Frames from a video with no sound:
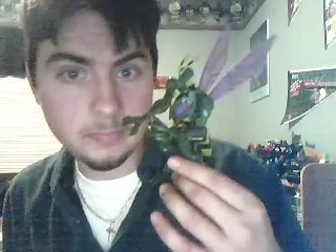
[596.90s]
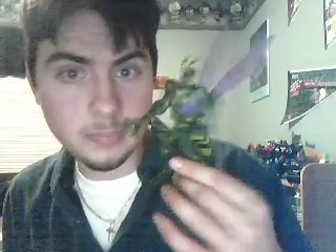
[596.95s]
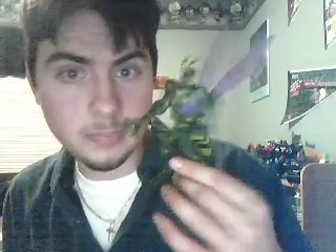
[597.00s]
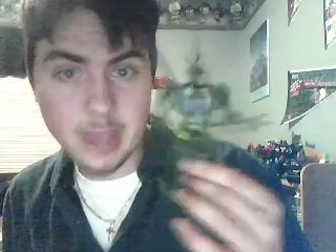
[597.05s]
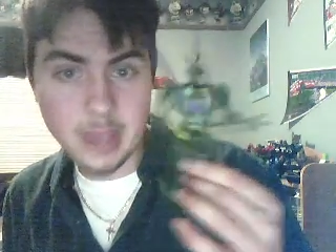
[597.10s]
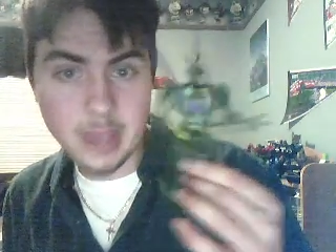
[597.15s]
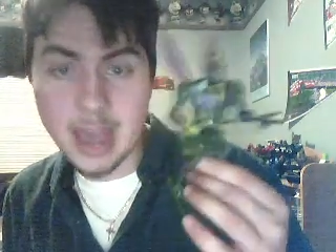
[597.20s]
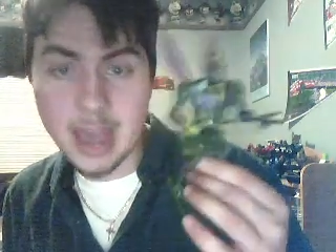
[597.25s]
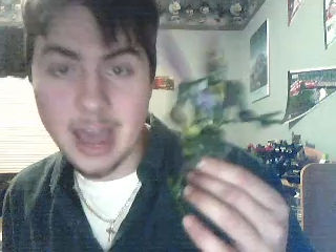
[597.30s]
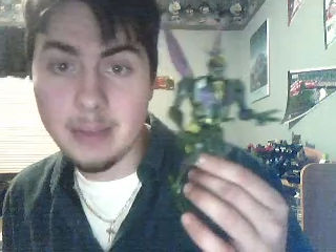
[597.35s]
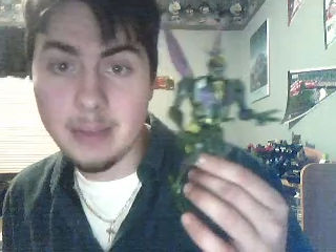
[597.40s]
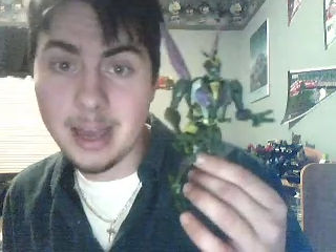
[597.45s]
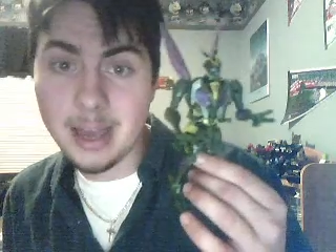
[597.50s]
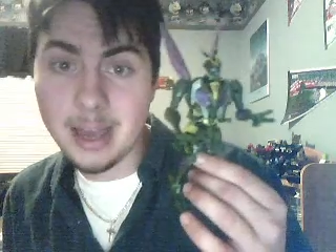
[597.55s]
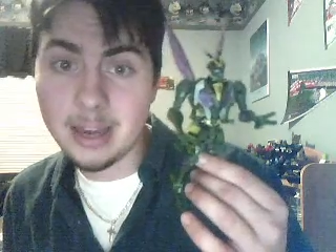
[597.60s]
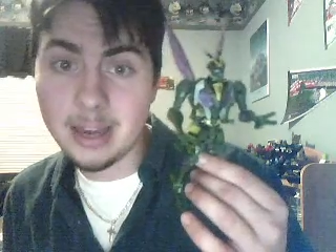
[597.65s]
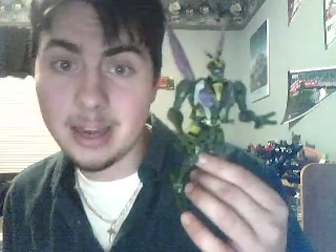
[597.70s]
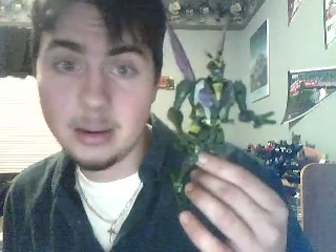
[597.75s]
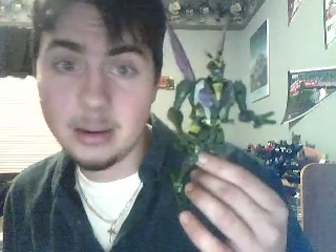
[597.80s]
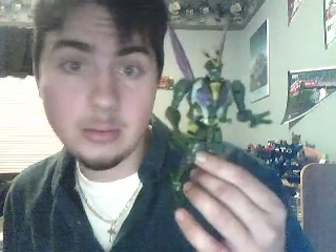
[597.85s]

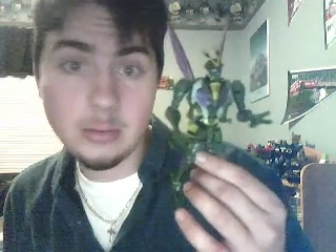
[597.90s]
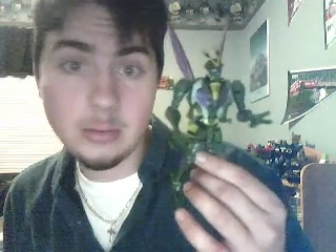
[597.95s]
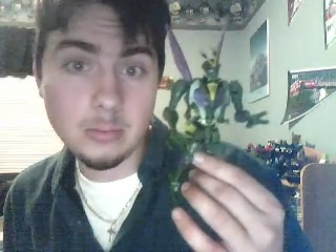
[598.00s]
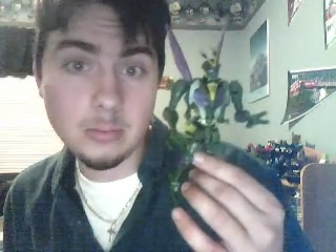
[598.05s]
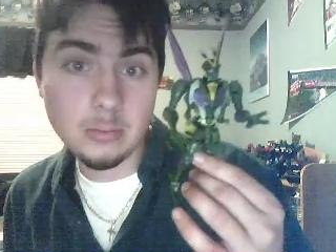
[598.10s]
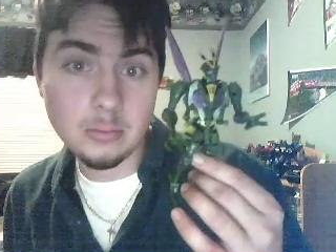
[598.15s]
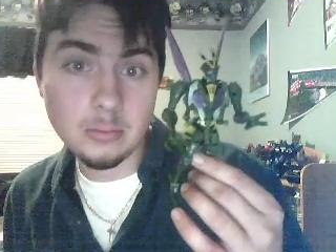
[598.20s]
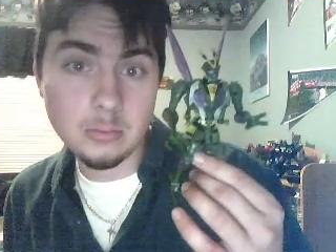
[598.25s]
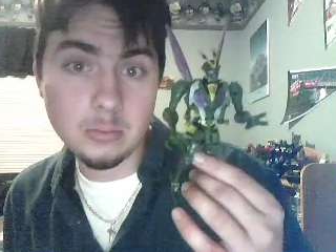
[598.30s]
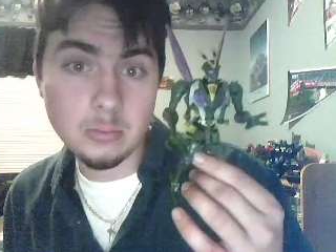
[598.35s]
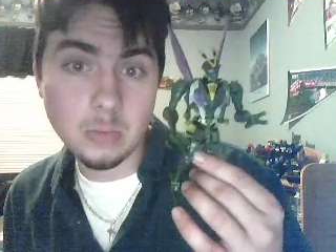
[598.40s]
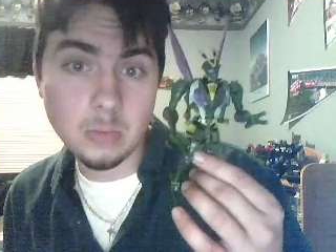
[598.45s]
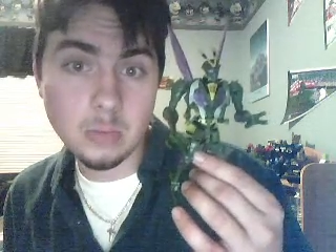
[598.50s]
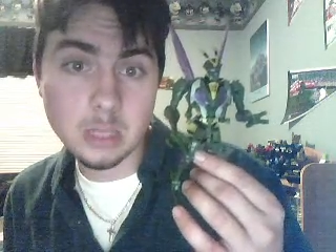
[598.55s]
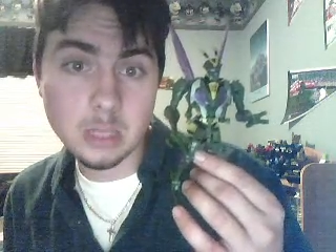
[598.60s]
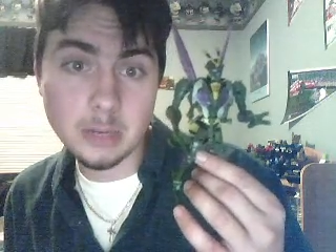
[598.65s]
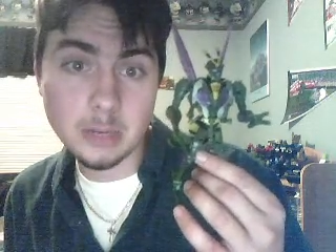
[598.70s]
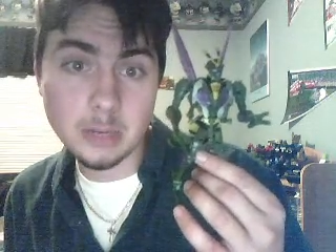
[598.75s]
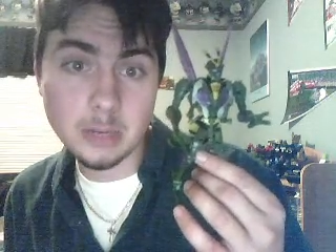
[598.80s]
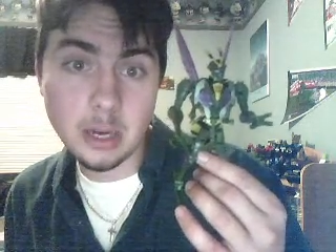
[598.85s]
animated
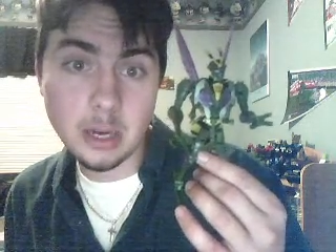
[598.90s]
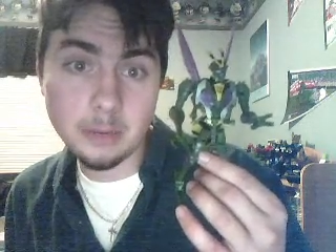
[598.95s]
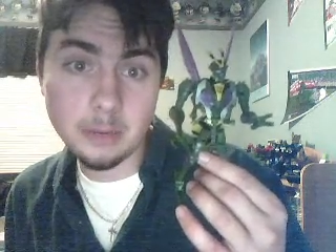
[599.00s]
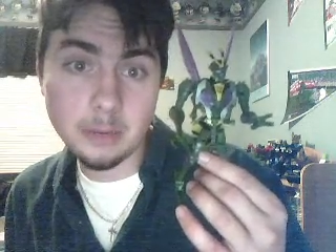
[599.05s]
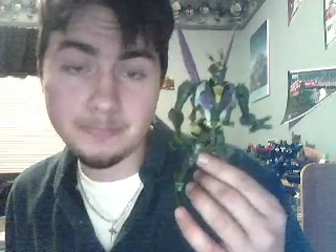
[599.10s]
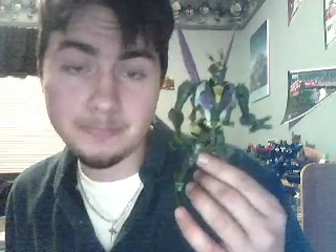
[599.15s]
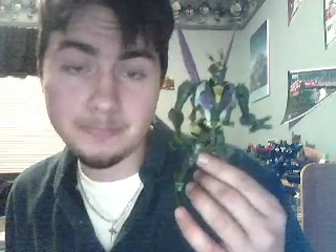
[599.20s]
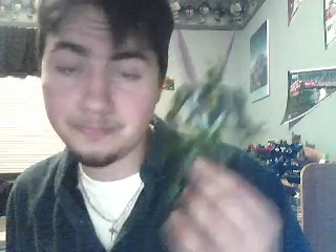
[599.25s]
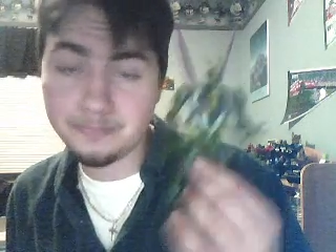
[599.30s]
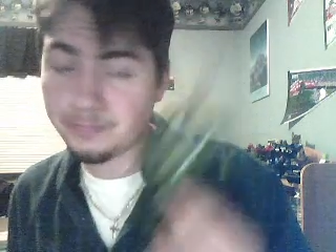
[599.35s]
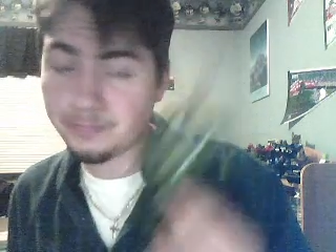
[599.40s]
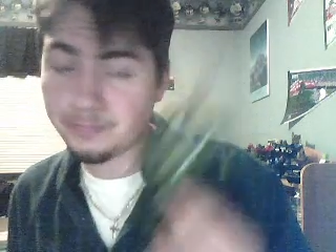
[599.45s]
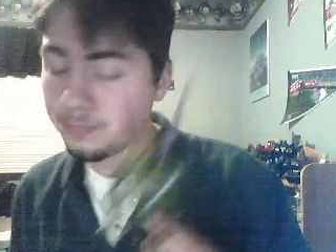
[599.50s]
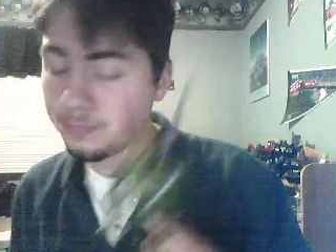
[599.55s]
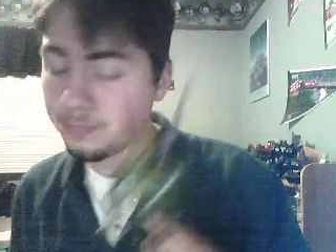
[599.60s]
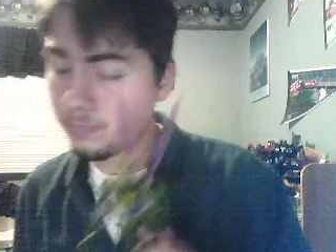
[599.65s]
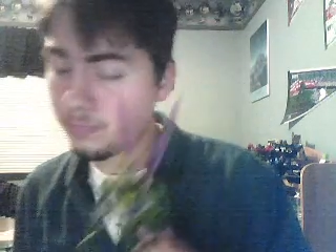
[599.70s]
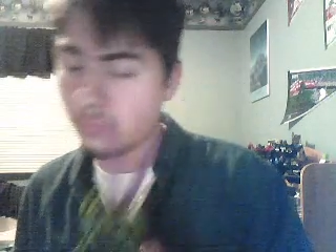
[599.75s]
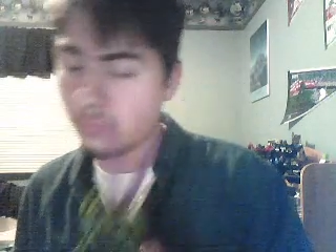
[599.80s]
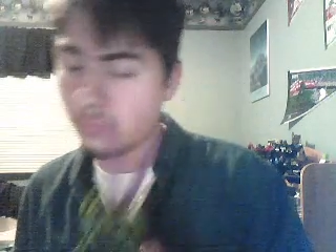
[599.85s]
Waspinator.
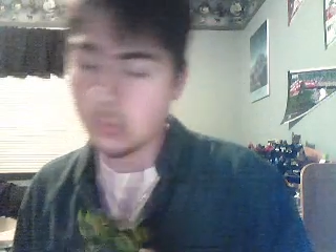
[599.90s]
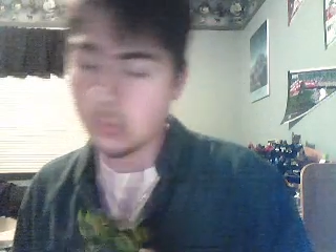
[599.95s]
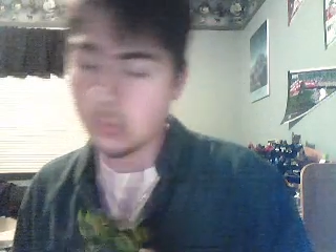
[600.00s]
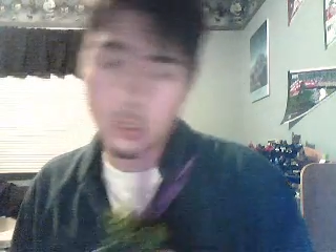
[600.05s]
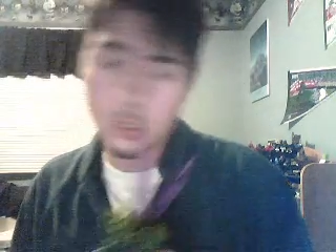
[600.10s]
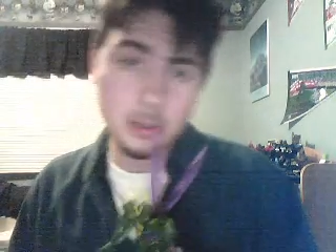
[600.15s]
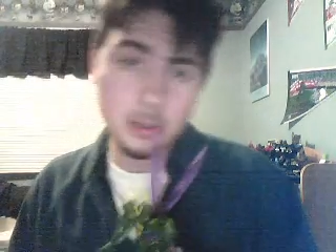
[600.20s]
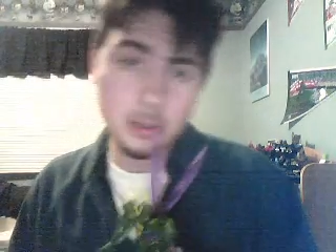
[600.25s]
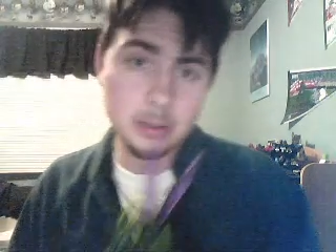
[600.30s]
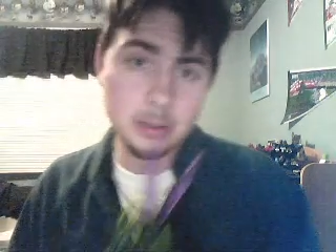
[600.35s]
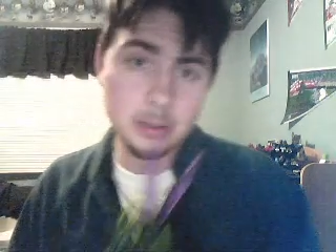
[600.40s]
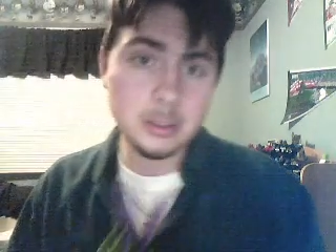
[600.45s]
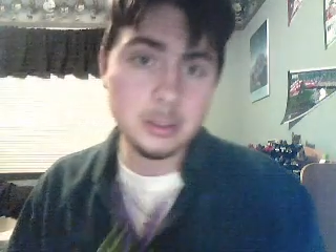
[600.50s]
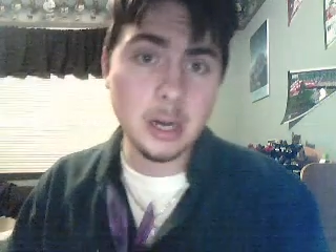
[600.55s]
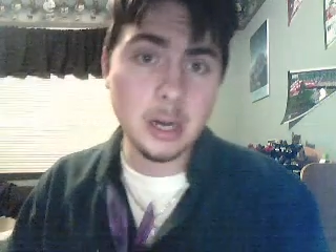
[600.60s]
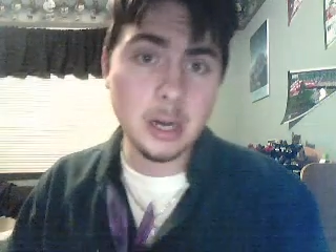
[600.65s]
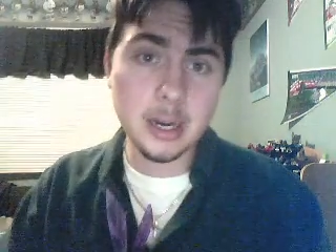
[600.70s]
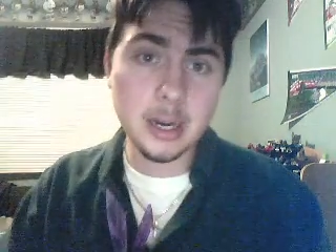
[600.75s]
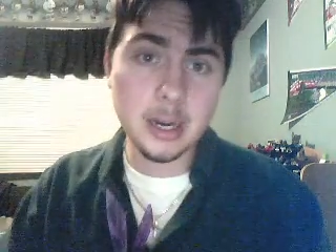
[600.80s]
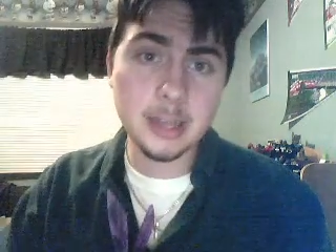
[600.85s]

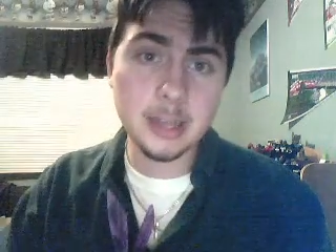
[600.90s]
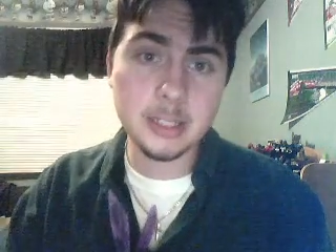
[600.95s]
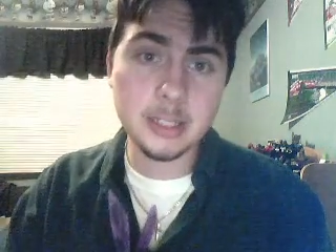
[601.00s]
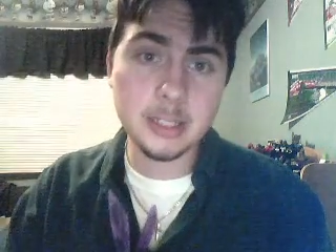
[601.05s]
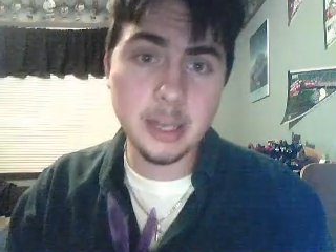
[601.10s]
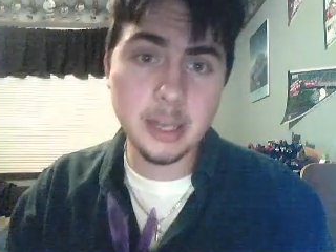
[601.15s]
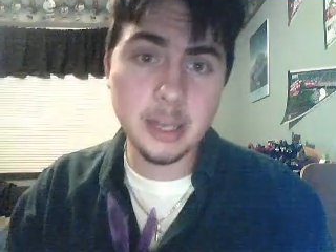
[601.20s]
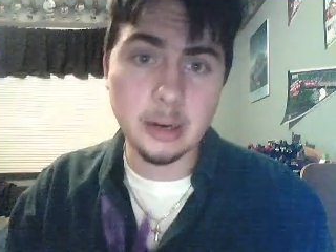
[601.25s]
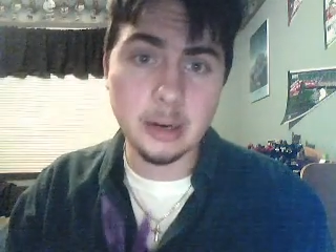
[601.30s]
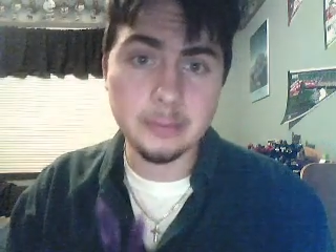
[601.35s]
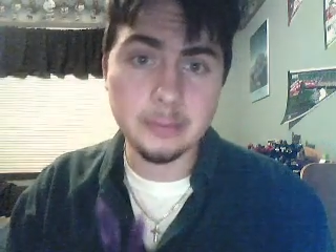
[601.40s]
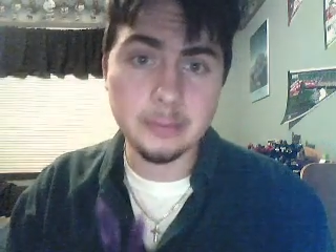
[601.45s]
Talking at you later.